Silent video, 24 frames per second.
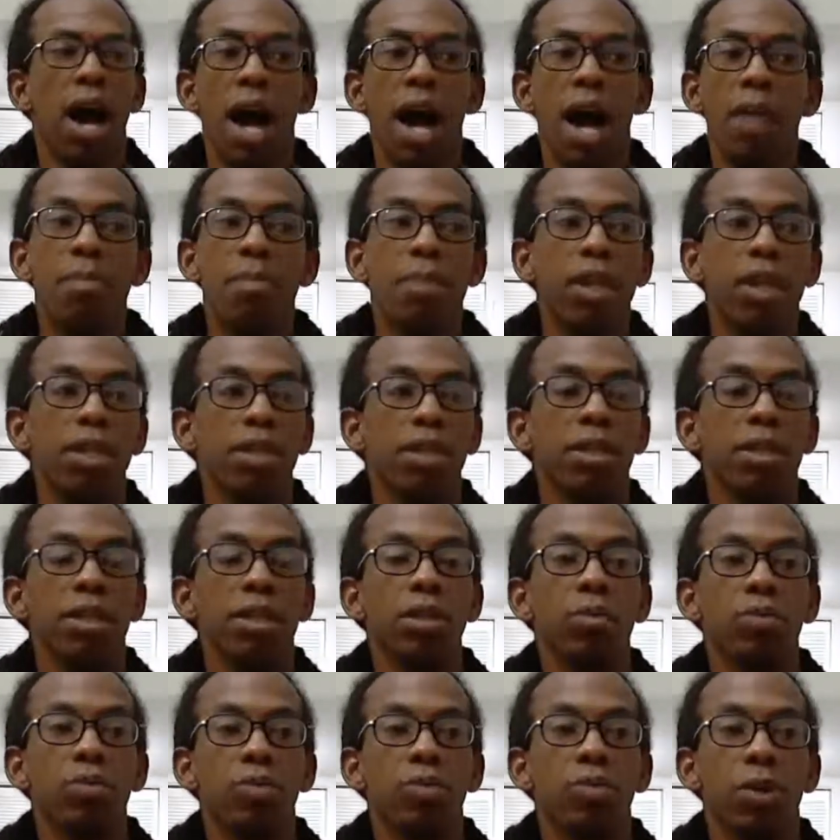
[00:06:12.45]
I
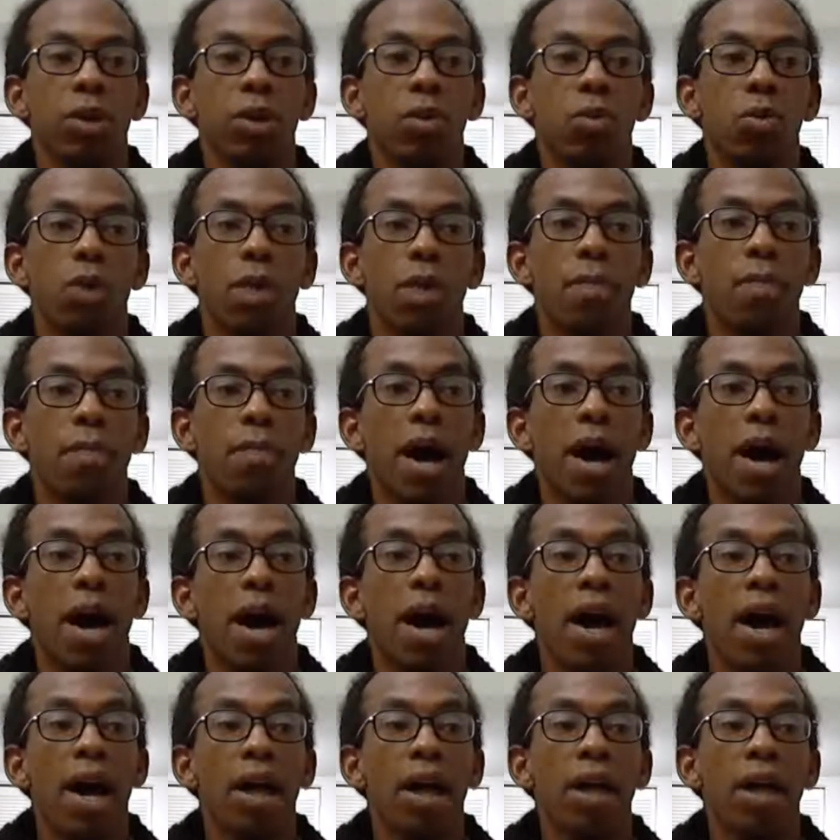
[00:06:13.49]
basically went
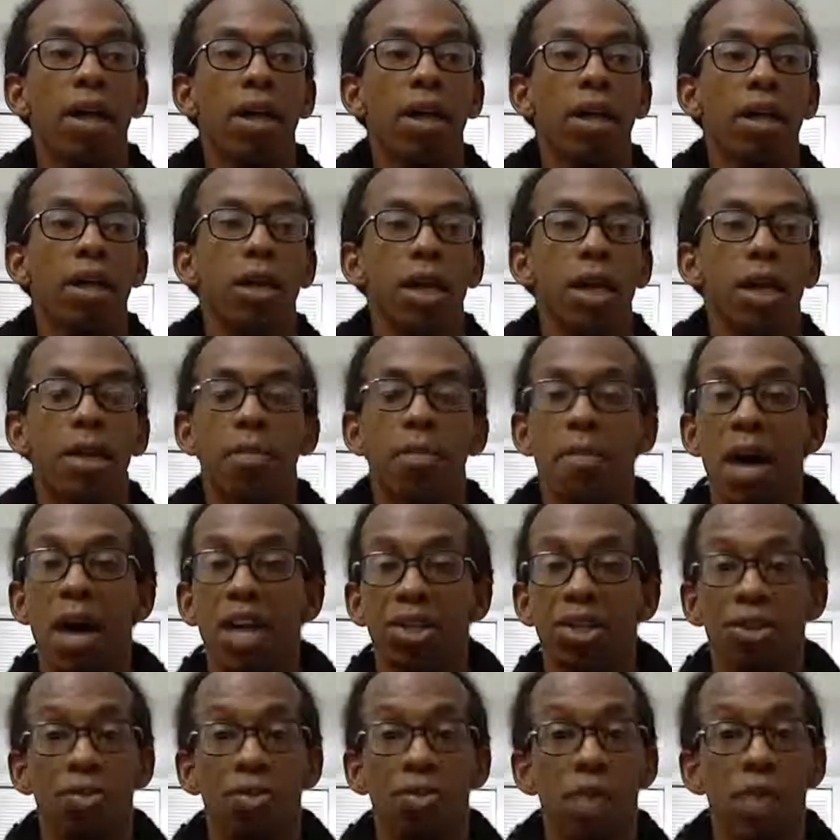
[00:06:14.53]
by
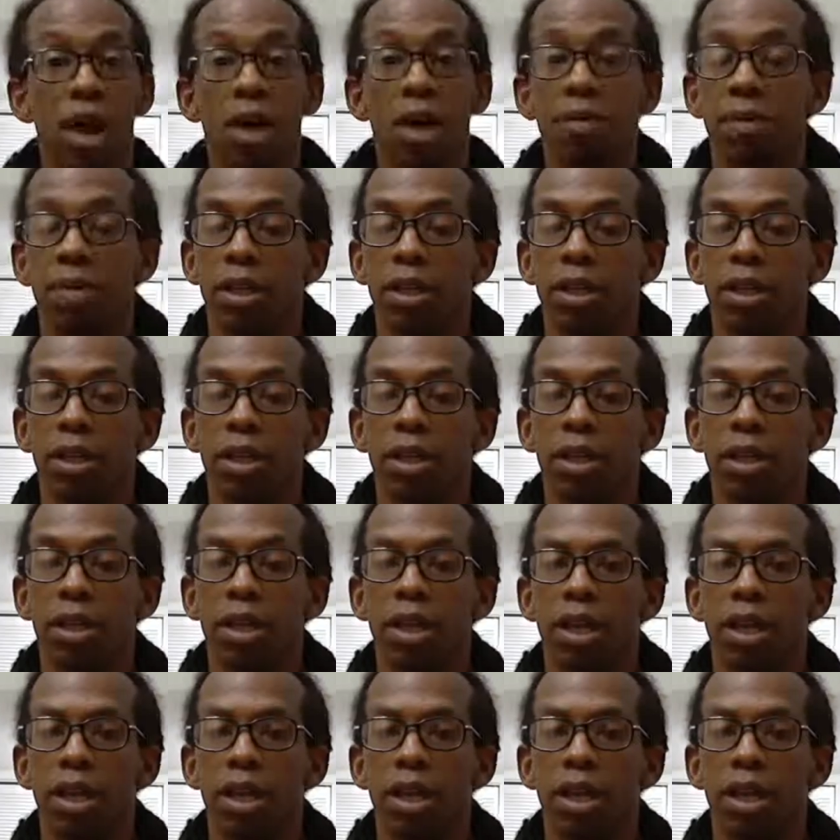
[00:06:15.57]
my surrounding.